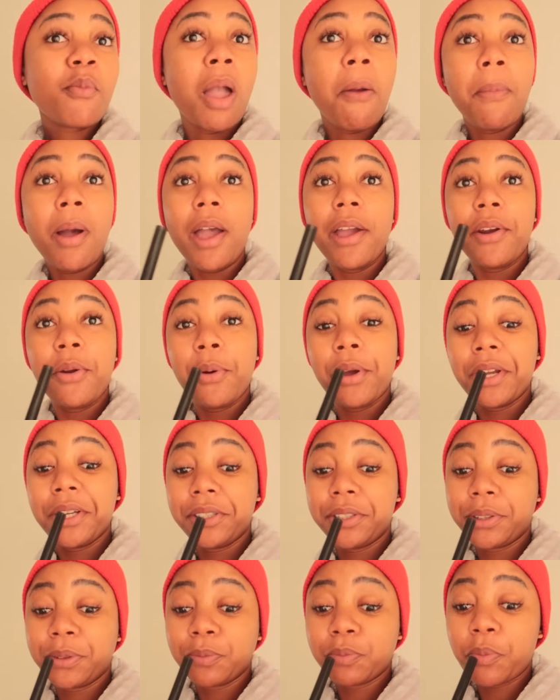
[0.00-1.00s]
But
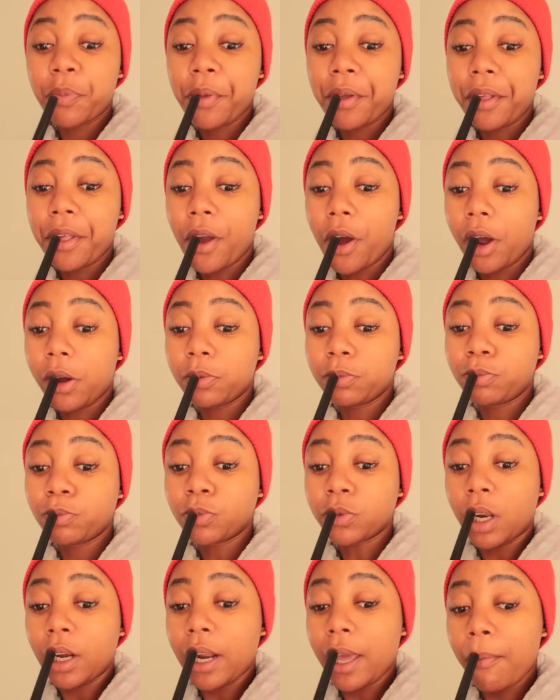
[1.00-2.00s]
anyways, yeah,
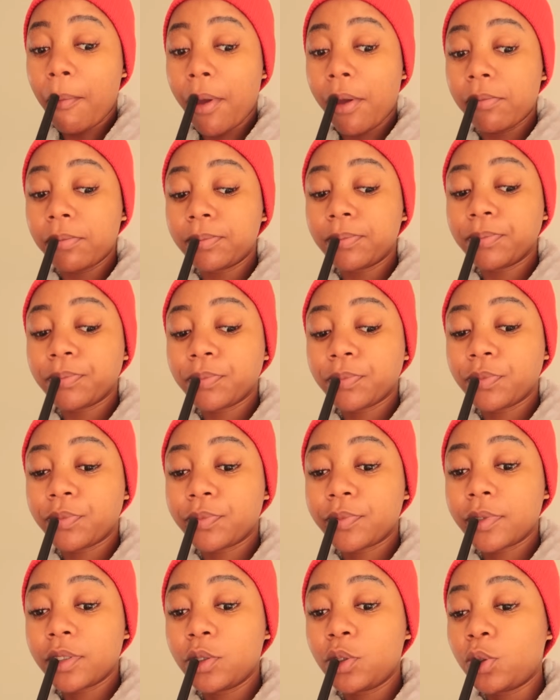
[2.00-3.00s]
let me
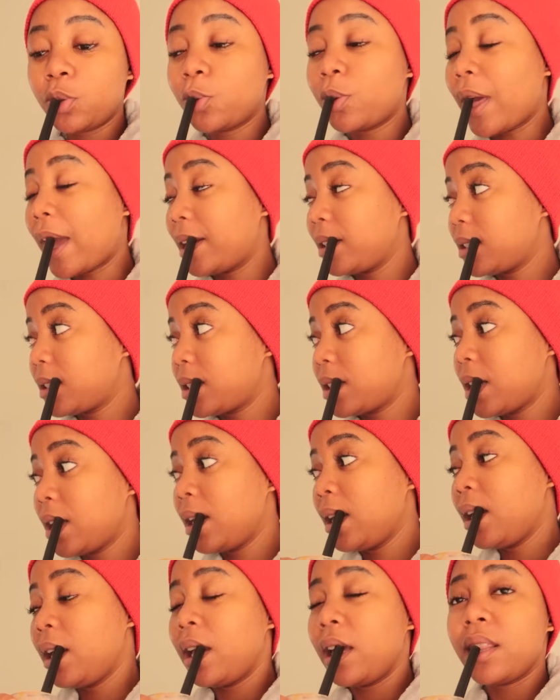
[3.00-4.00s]
do that
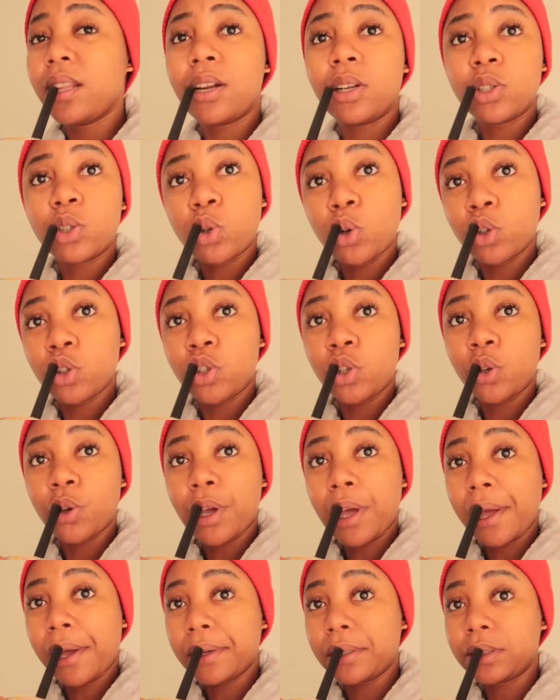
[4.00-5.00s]
and then I'll talk to you
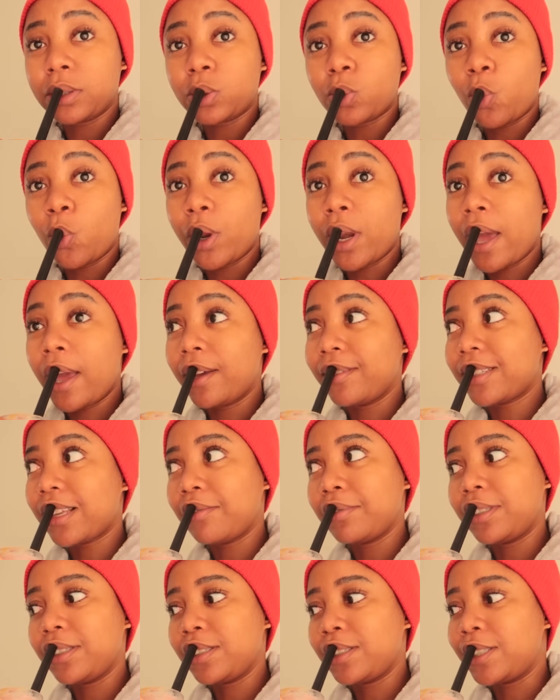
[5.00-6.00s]
guys when I have
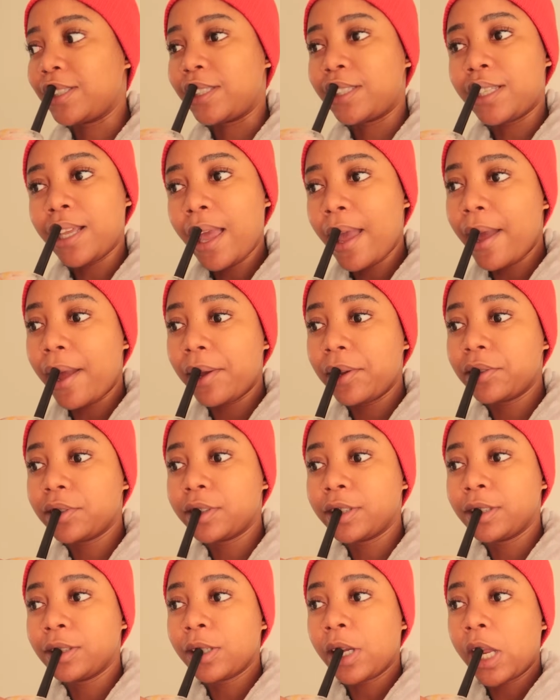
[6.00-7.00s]
something to say.